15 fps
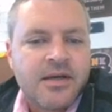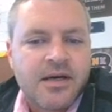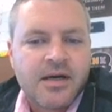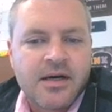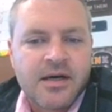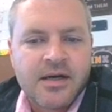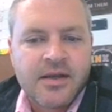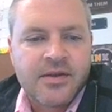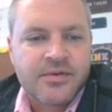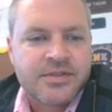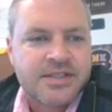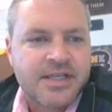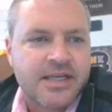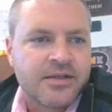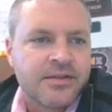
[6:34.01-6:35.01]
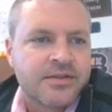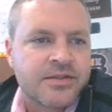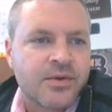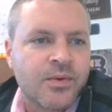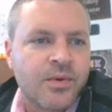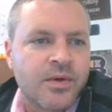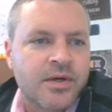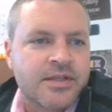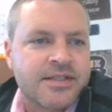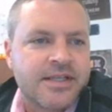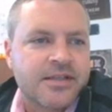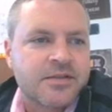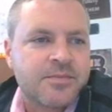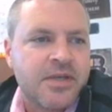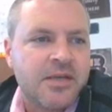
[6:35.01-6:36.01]
those sales or
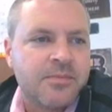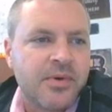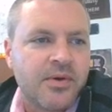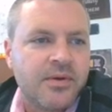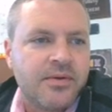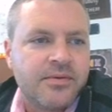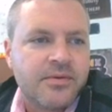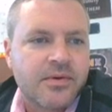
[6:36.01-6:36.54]
salespeople